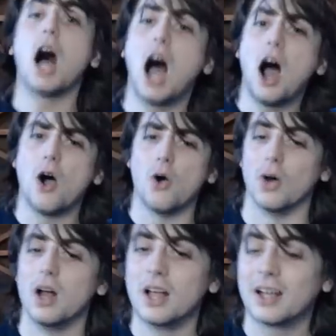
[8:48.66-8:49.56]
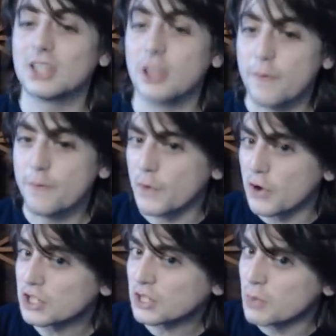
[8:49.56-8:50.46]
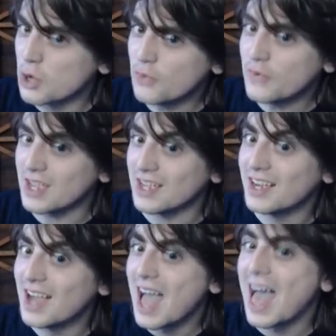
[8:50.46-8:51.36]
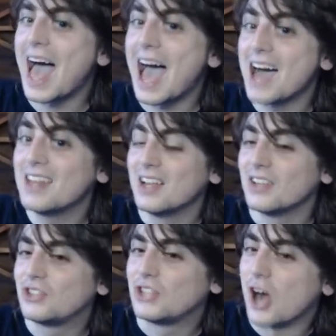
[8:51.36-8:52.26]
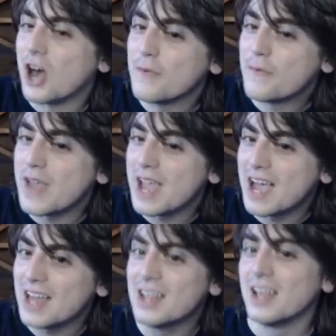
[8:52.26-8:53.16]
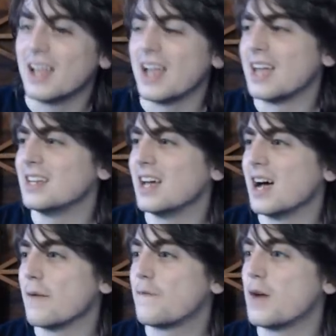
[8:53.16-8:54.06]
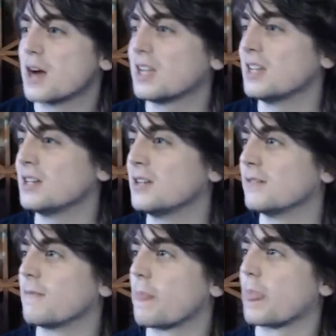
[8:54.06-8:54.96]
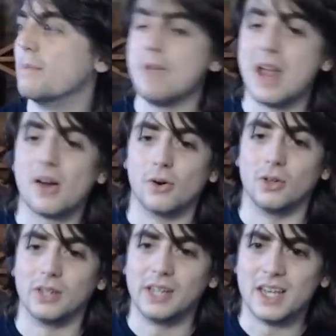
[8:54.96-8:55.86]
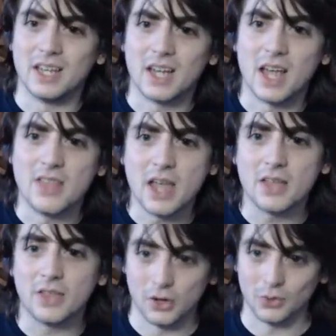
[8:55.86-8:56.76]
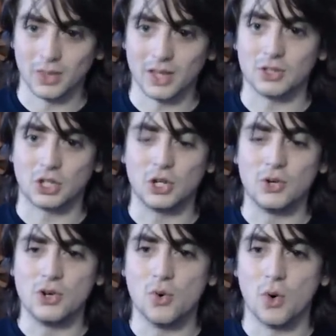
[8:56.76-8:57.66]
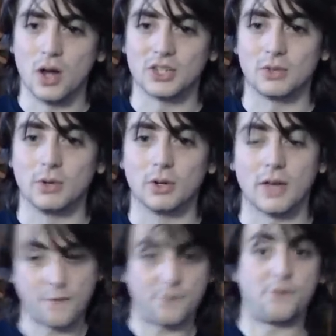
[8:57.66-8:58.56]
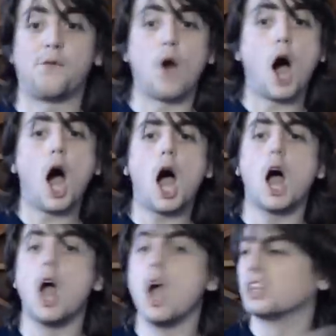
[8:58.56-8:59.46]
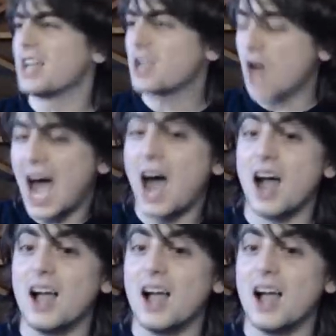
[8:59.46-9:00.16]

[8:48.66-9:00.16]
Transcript: Oh! Because the first movie had Donphan and fucking Meryl in it, and those were like the two new ones, and we were like, fuck! Like,